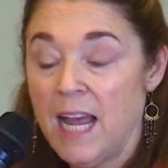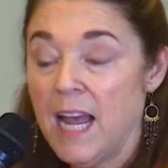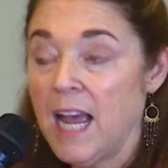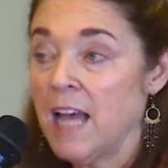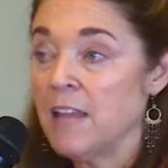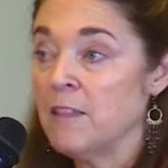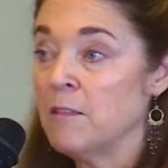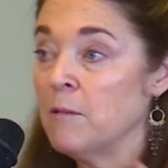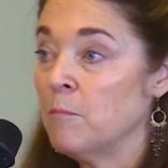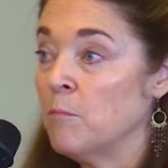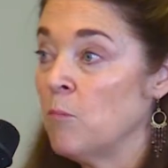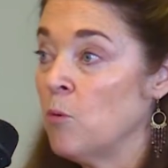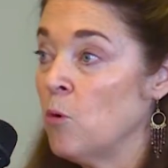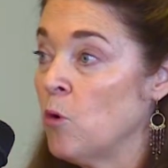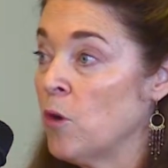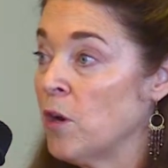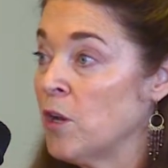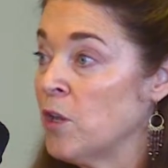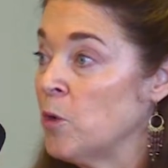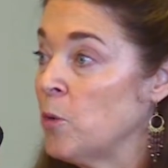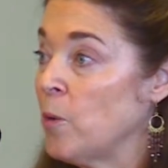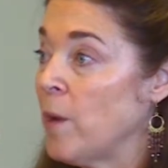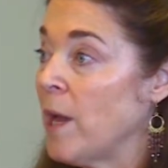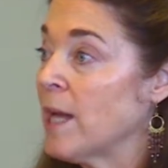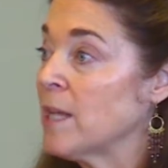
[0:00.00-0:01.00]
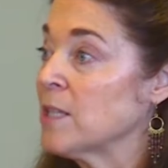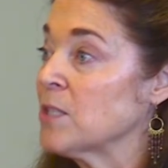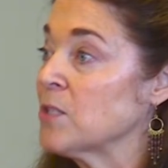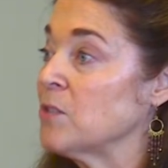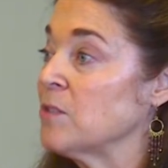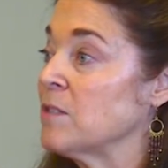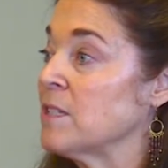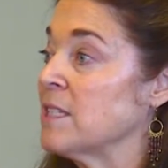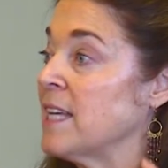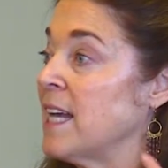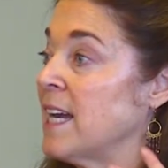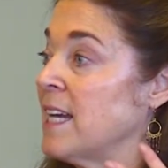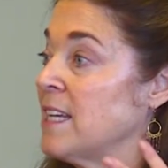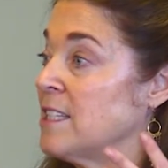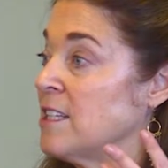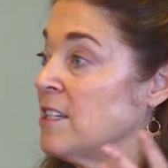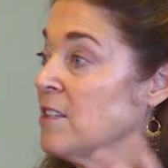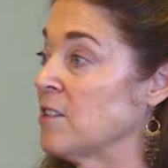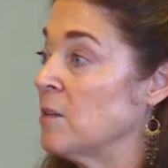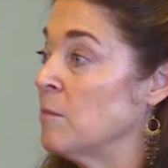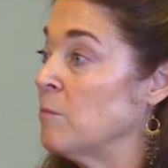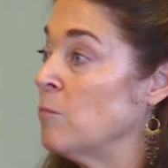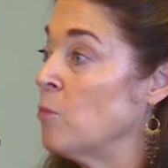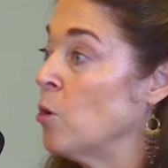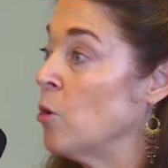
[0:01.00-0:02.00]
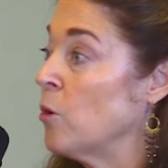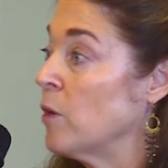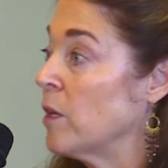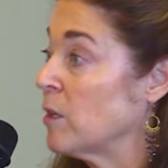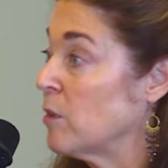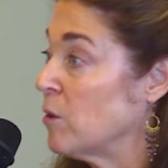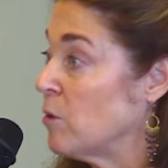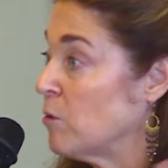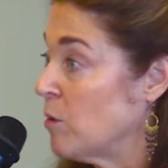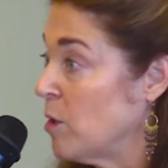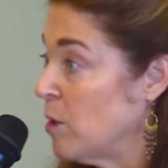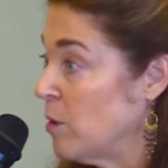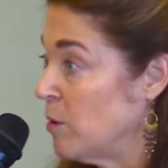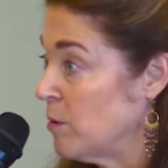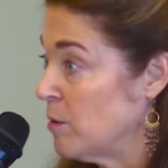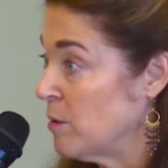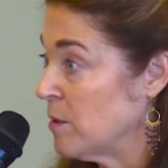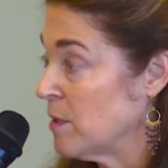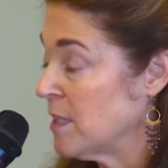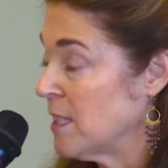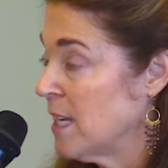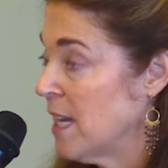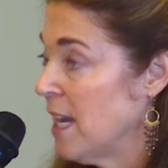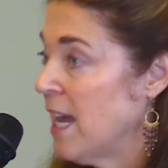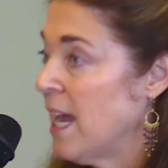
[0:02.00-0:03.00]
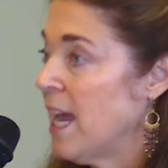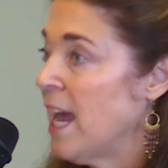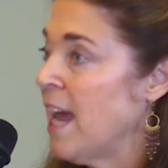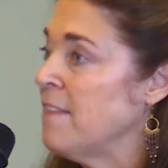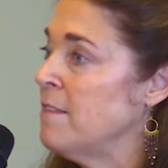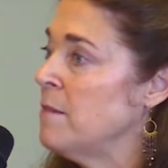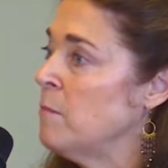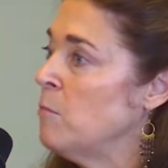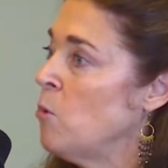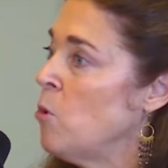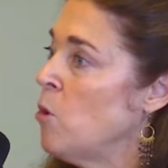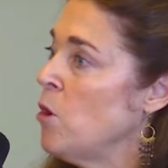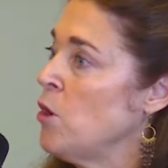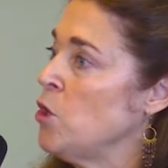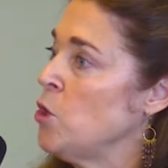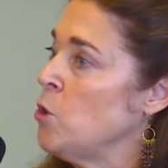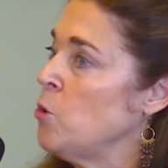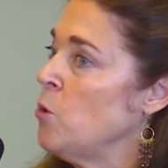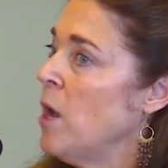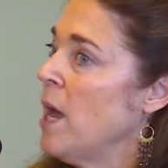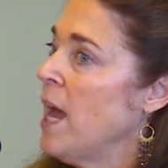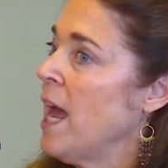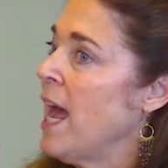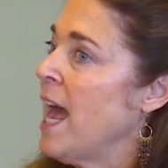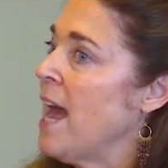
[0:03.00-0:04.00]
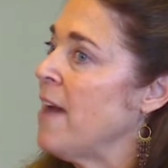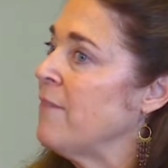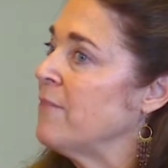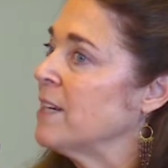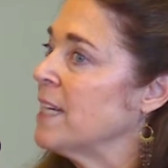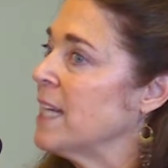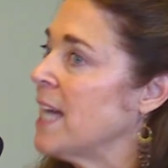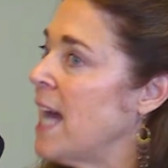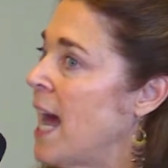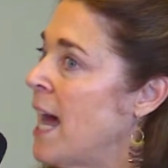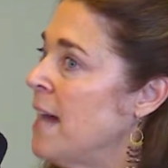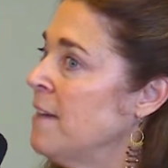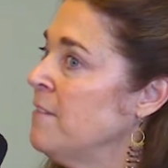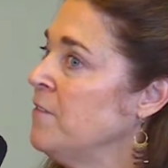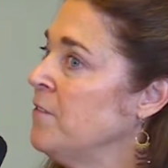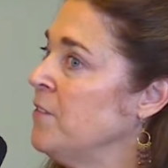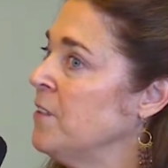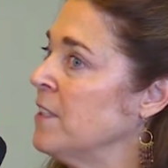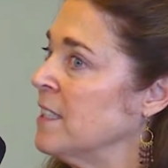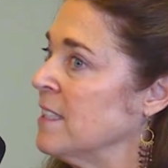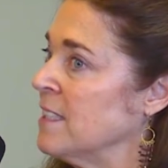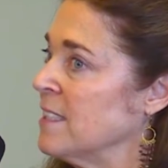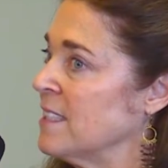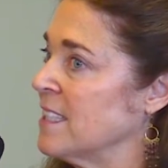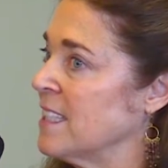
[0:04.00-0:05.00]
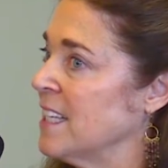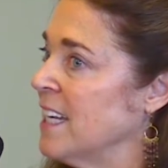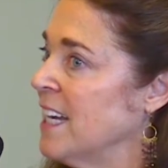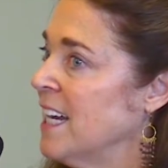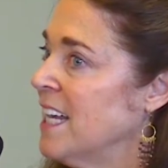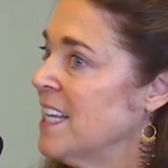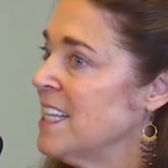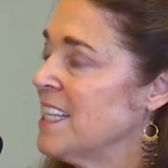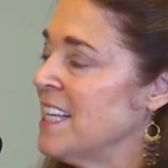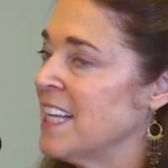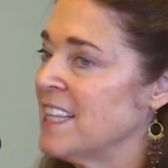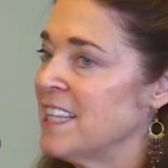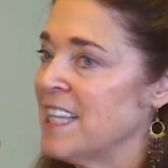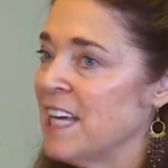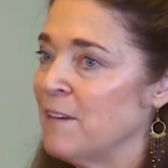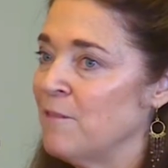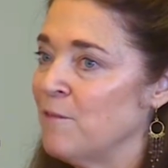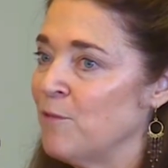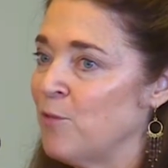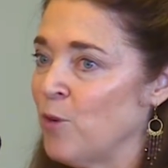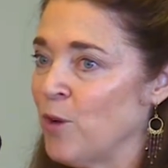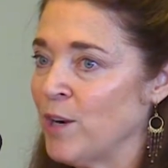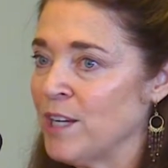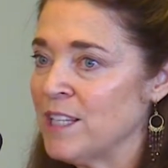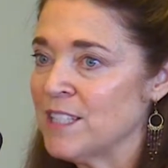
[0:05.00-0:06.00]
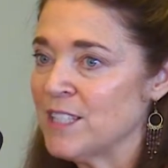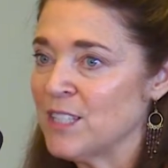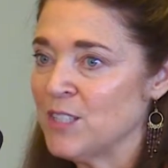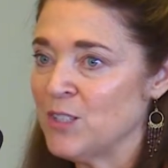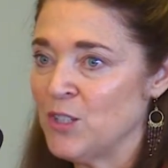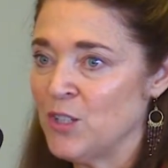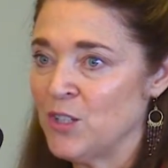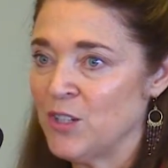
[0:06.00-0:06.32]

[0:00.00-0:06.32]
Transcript: And the more you exercise it, the more it grows. And the more you have confidence that that voice in